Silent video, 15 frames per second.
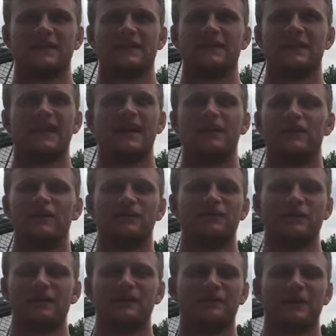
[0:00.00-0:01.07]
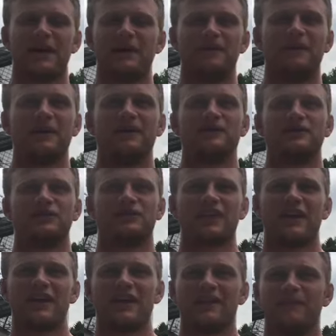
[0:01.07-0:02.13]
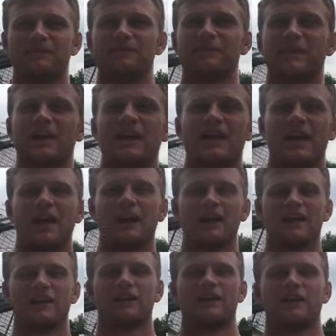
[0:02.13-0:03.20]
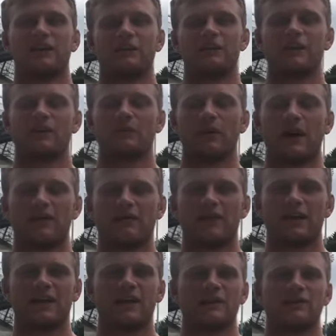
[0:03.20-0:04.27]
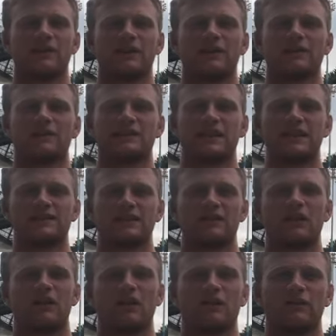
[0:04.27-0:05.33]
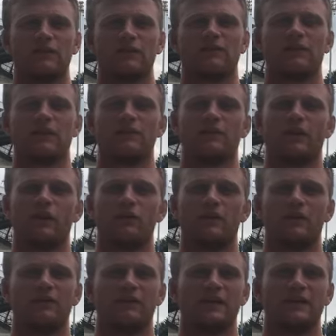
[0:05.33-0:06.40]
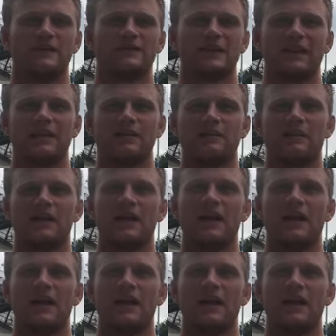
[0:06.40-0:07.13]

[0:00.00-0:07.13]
Yeah, unbelievably happy. It was just I felt like I had a really good season. I got a lot of involvement with the first team.